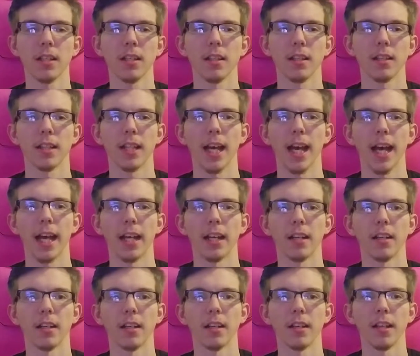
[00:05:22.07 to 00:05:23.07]
that
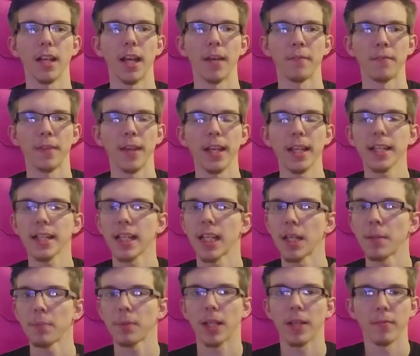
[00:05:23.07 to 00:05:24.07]
if they
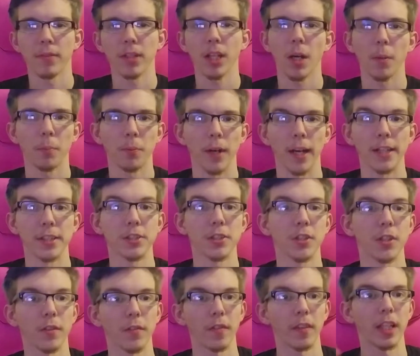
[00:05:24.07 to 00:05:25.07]
keep giving out prizes, if
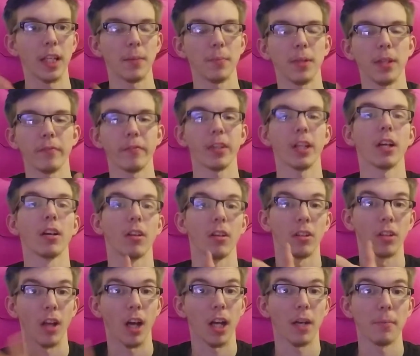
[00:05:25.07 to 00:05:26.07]
they keep giving out a
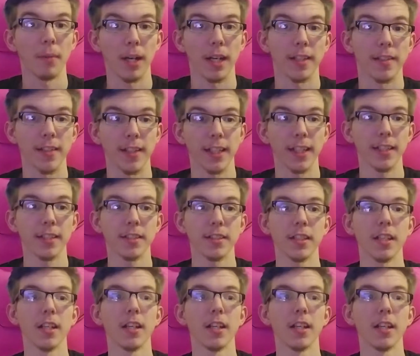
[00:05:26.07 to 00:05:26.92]
lot amount of tickets,